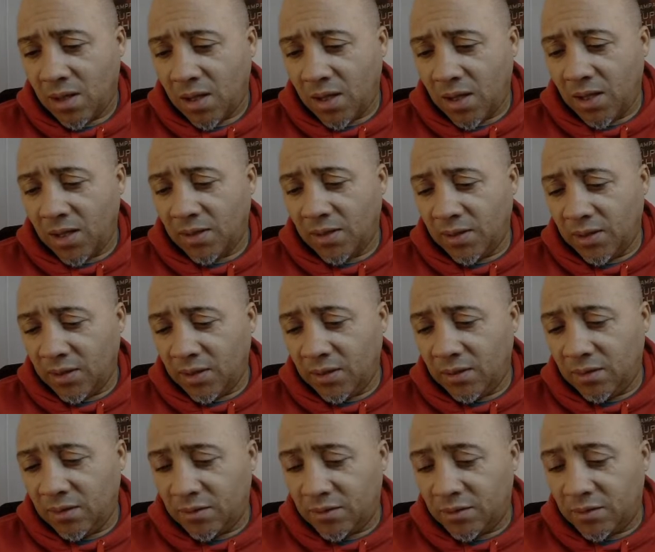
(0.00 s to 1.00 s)
And
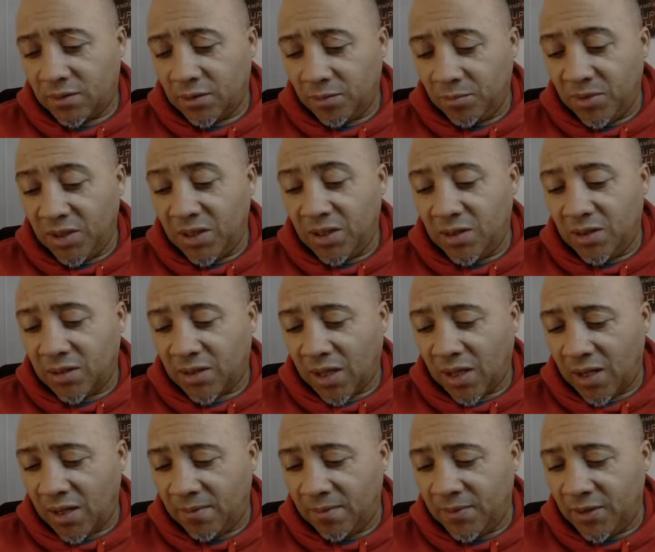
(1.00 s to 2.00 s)
to me,
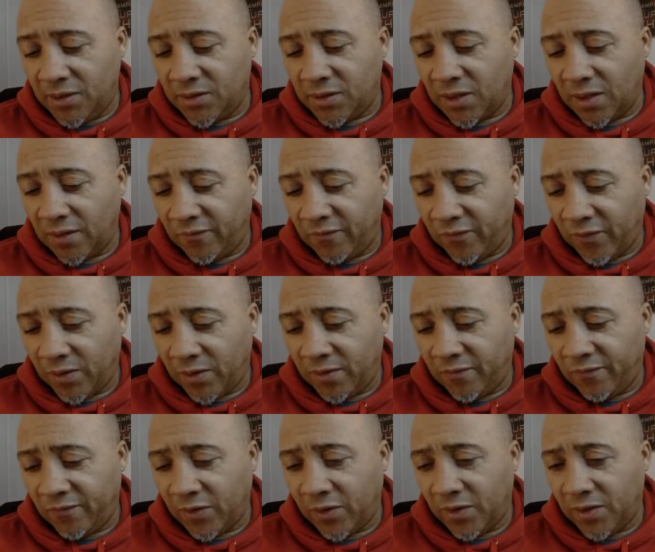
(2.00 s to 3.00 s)
Cam is a very,
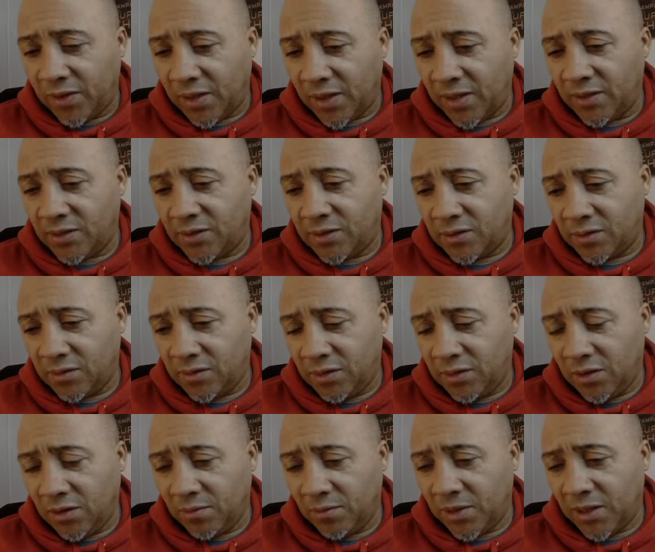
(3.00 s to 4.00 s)
very nice
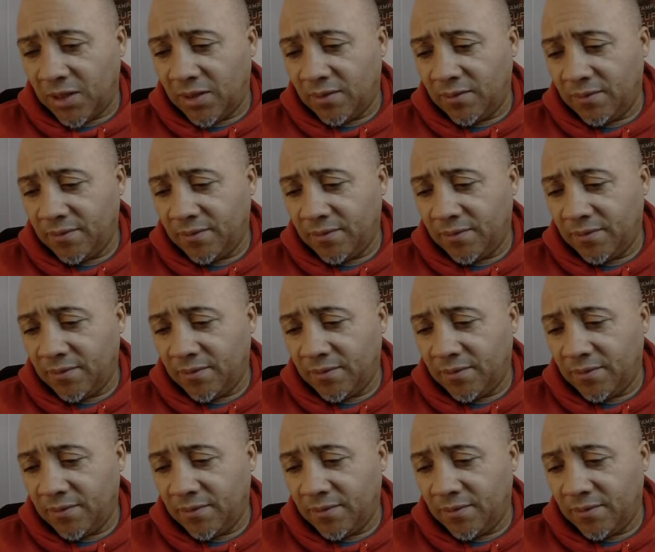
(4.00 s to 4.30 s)
young man.